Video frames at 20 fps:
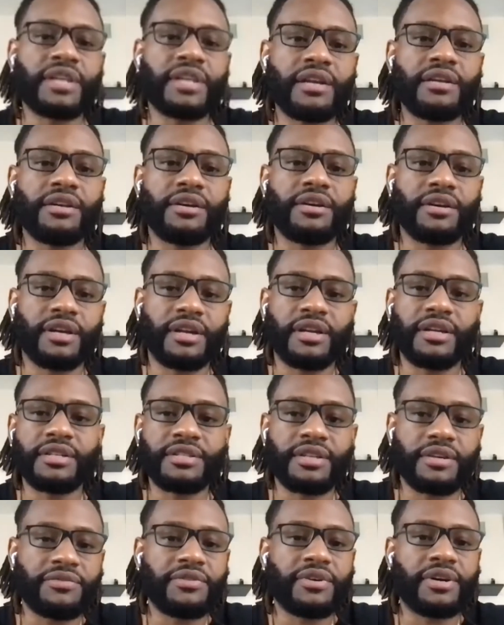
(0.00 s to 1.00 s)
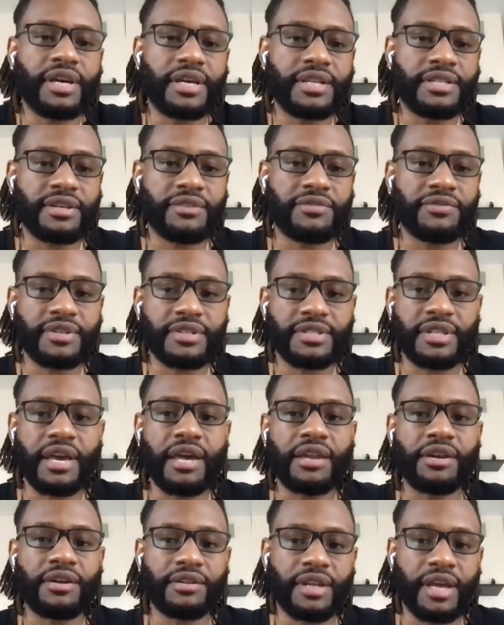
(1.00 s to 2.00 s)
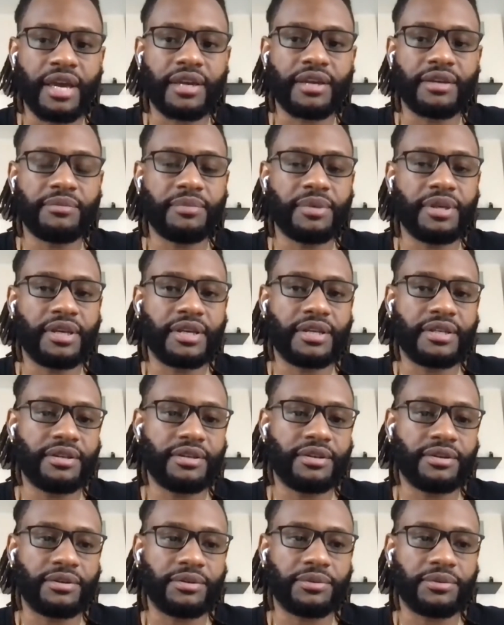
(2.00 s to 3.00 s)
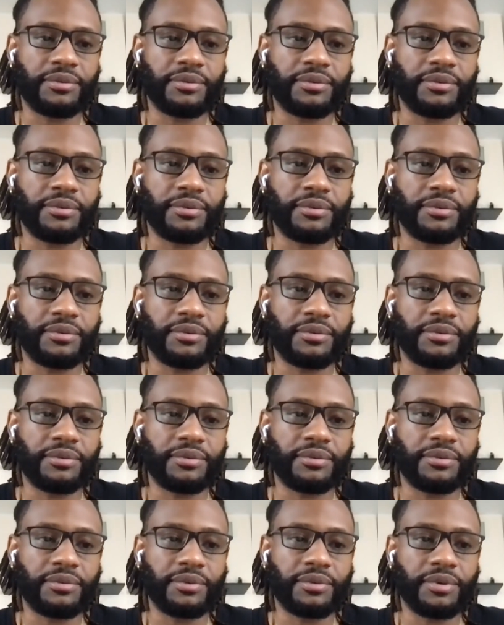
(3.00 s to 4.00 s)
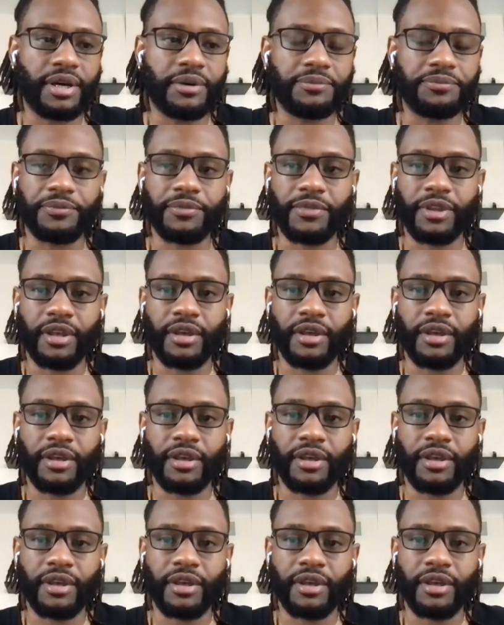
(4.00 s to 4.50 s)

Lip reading: standard, and it's of a standard that can be, you know,